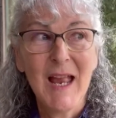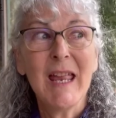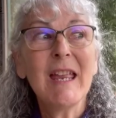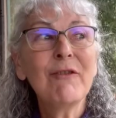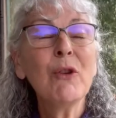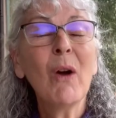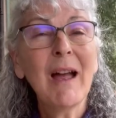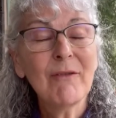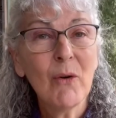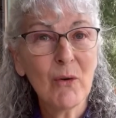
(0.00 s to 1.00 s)
If you
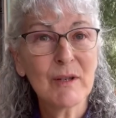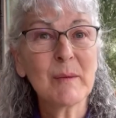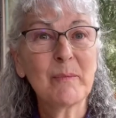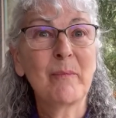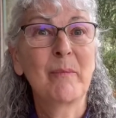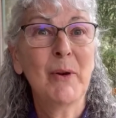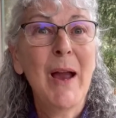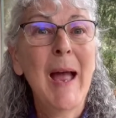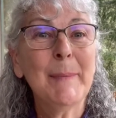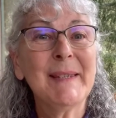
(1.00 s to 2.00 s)
have a horse
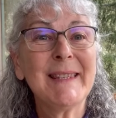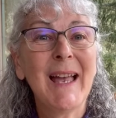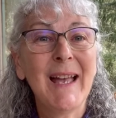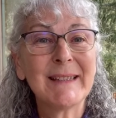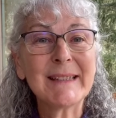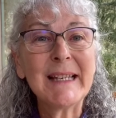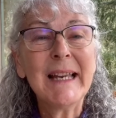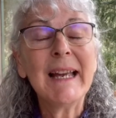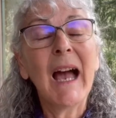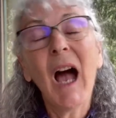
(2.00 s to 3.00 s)
perhaps that's
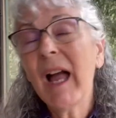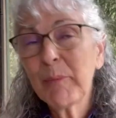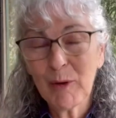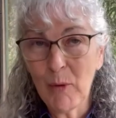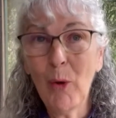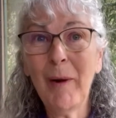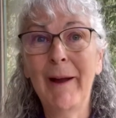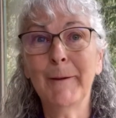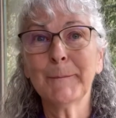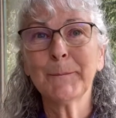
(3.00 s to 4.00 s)

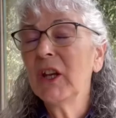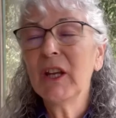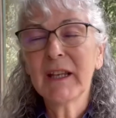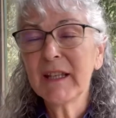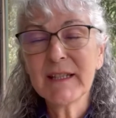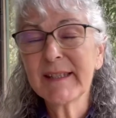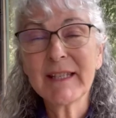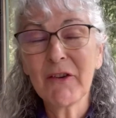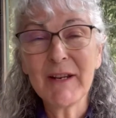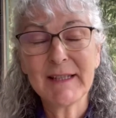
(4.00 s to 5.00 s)
hypermobile, it can
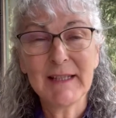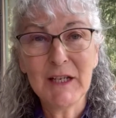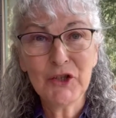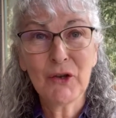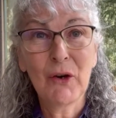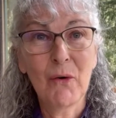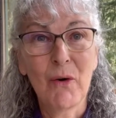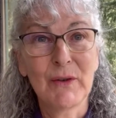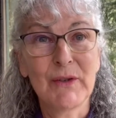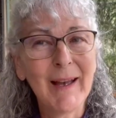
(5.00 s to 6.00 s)
seriously injure a
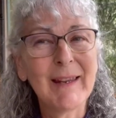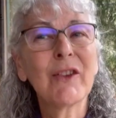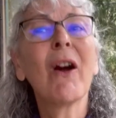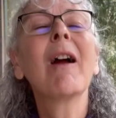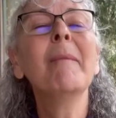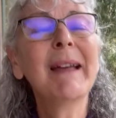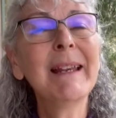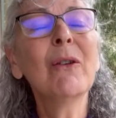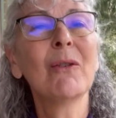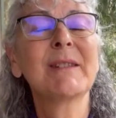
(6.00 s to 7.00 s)
horse. There are
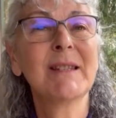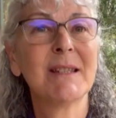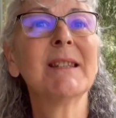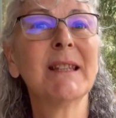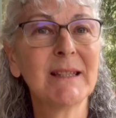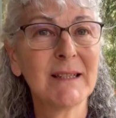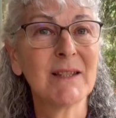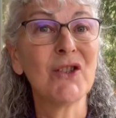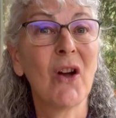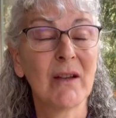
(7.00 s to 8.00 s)
many horses that this
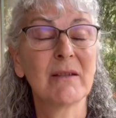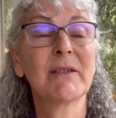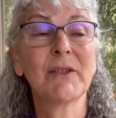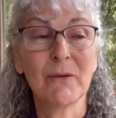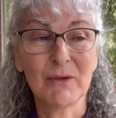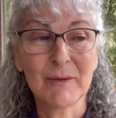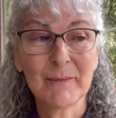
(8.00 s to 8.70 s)
does not suit.